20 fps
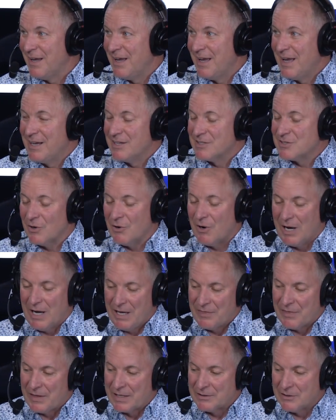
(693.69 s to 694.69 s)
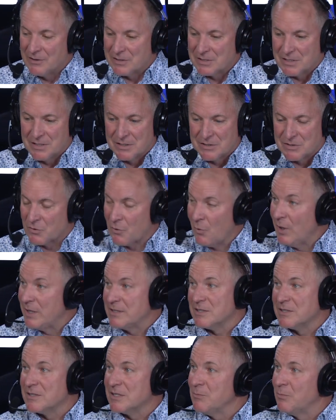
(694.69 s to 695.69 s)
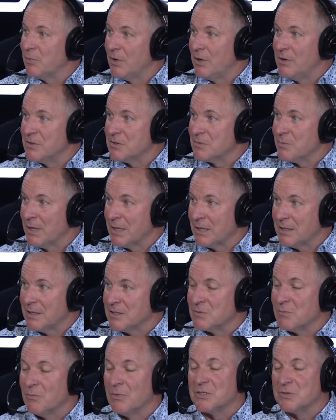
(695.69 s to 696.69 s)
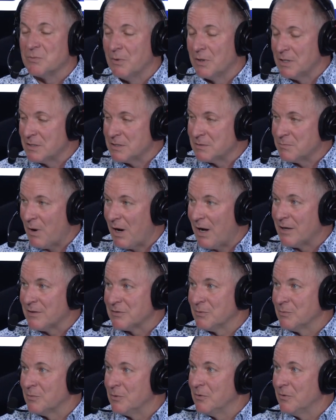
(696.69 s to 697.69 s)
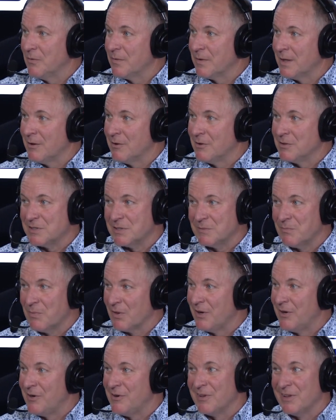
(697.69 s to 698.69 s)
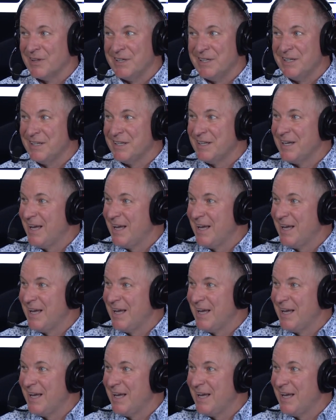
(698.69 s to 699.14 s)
So I think it's great to see players make as much money as possible. It's a player league.